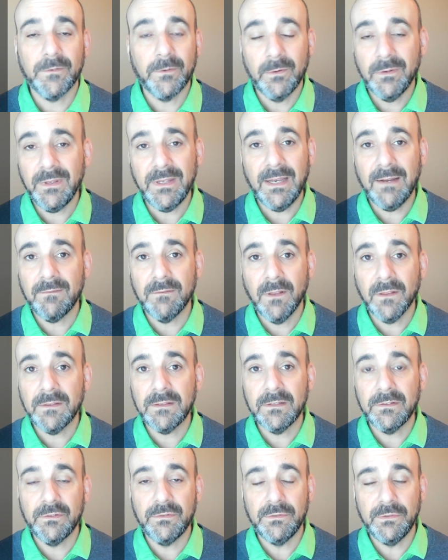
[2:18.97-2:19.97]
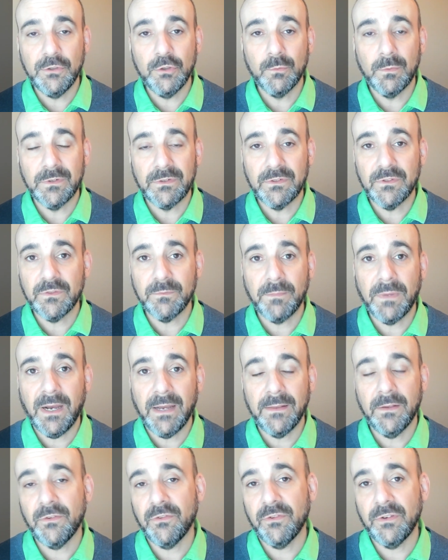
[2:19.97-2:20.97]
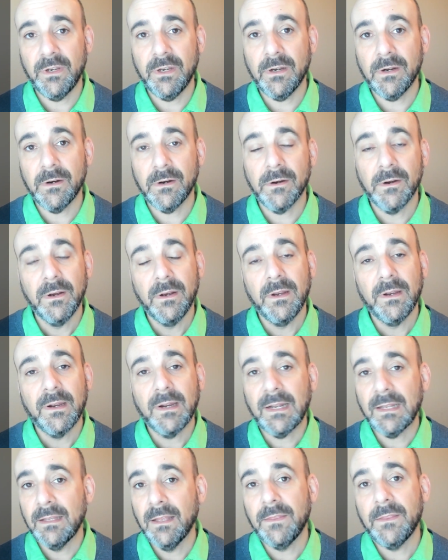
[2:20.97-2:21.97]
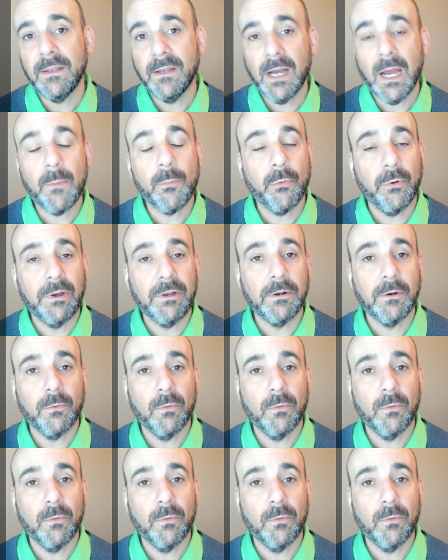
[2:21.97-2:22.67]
You really have nothing to do but just buy the share and let the operator